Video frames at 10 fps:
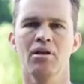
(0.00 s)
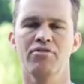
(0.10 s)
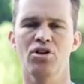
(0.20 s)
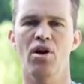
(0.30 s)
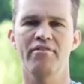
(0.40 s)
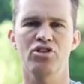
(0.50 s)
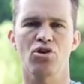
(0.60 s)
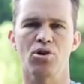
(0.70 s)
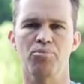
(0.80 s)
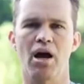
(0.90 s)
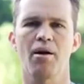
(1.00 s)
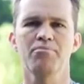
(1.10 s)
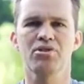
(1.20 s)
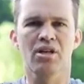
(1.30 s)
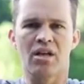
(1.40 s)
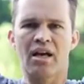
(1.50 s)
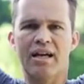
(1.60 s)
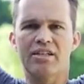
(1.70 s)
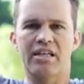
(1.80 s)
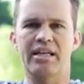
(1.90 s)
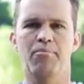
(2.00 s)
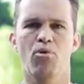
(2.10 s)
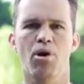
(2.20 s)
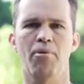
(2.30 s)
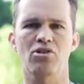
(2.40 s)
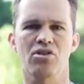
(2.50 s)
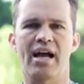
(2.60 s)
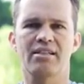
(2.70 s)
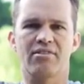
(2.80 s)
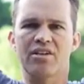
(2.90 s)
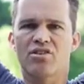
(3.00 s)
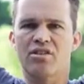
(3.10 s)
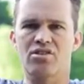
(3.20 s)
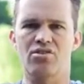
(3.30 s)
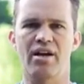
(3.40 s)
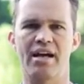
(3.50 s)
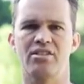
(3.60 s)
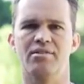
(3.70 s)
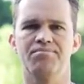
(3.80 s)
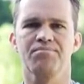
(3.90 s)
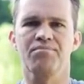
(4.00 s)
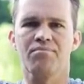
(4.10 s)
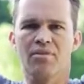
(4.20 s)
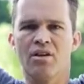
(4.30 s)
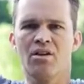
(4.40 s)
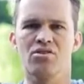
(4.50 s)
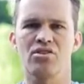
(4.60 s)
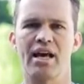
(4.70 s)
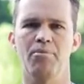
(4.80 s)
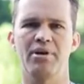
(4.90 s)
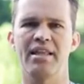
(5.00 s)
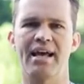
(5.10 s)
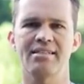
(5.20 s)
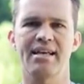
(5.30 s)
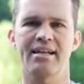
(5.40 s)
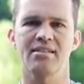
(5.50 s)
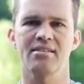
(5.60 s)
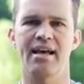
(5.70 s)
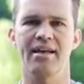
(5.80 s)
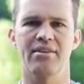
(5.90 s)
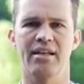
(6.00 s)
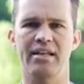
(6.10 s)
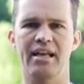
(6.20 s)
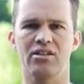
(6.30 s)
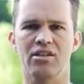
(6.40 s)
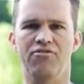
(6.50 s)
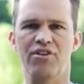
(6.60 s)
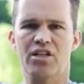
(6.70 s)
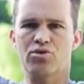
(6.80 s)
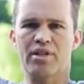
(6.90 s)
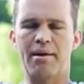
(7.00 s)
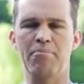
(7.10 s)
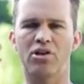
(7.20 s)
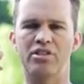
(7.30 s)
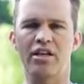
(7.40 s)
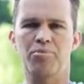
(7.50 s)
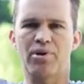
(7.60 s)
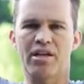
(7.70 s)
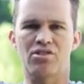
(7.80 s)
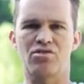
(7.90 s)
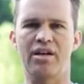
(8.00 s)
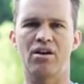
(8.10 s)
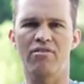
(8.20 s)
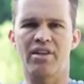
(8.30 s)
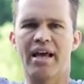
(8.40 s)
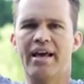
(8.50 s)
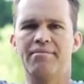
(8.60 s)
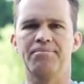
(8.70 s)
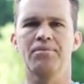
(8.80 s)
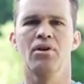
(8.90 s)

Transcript: If you don't have any shoulder problems, you're going to get more muscle activation in this direction. So that'll be that second set, and then again you're going to finish with that military press straight over the head.